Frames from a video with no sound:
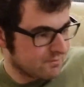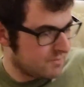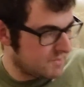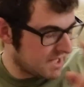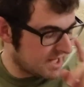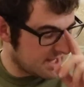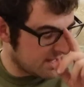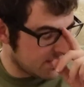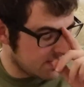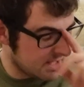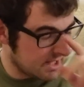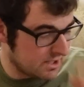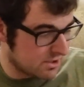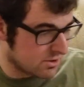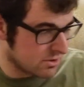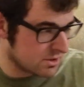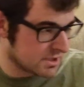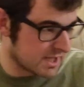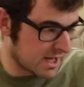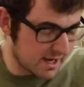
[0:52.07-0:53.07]
Now, it
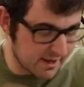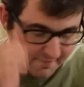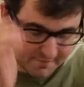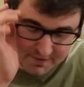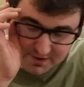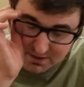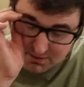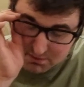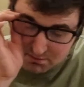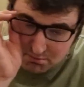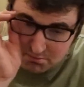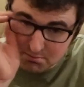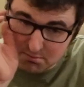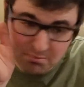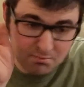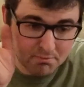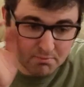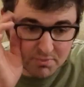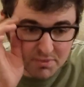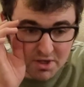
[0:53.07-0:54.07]
does have
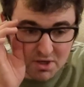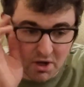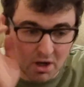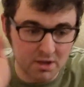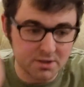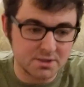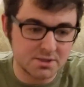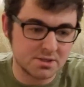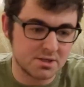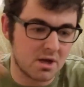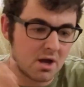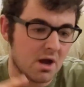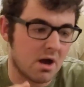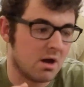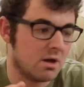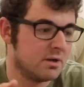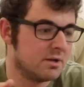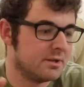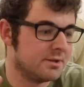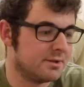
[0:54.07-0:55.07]
the cons
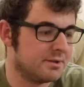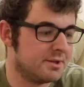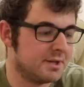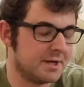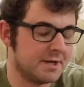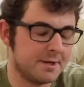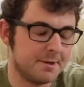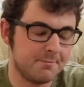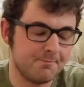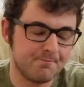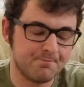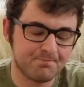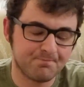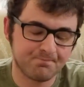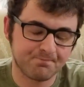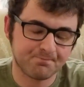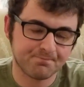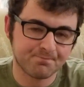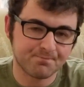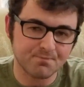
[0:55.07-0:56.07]
are that
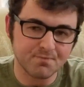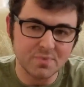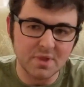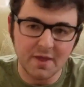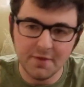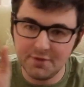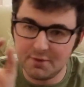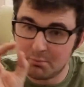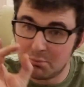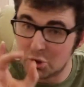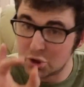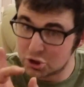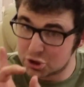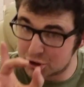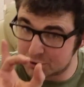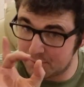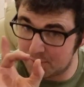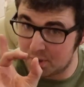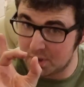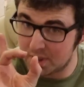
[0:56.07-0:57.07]
they're much
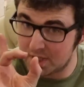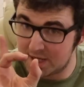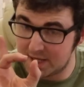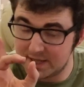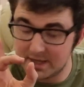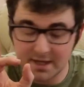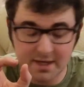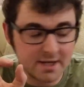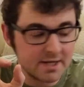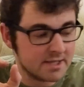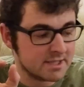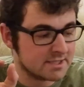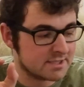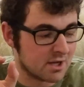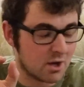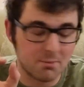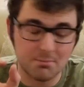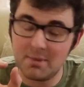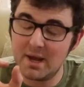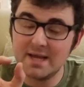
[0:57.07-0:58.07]
smaller,
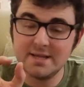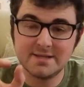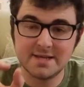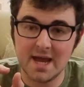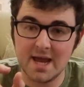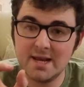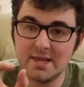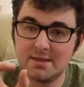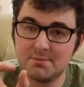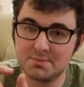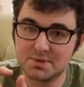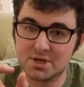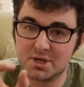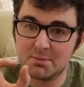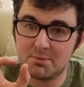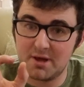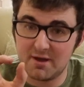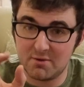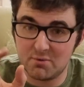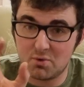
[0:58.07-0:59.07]
so maintaining them is going
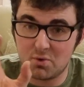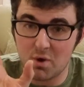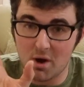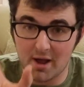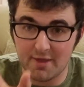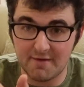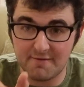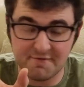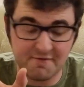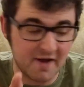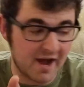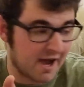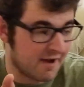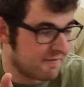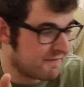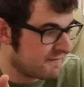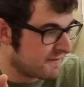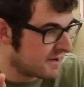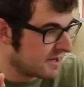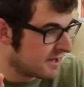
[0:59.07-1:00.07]
to be quite the
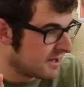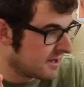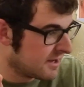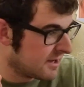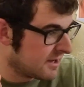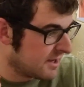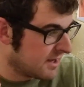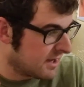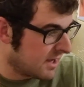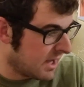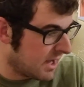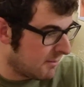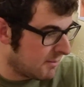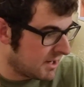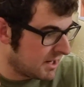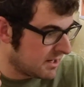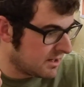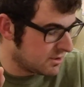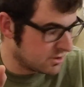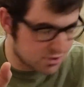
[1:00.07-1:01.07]
faff. I
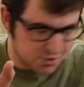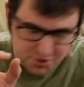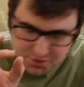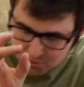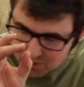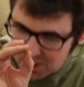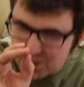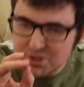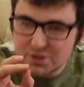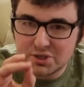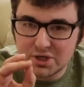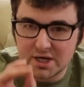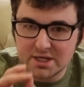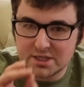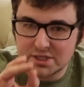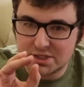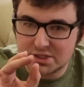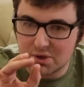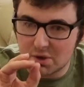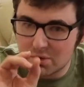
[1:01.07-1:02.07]
mean, just imagine trying
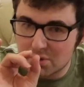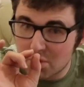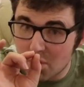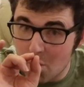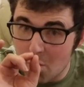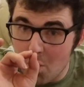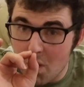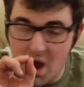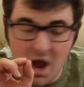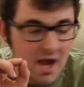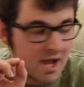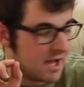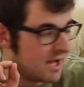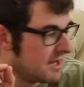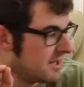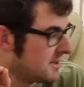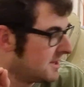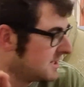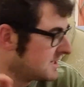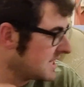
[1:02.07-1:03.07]
to solder a
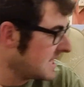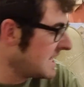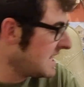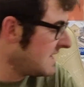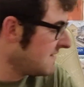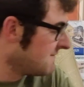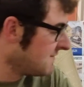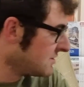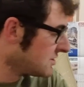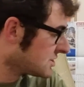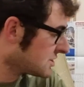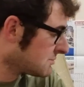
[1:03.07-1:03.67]
wire that's even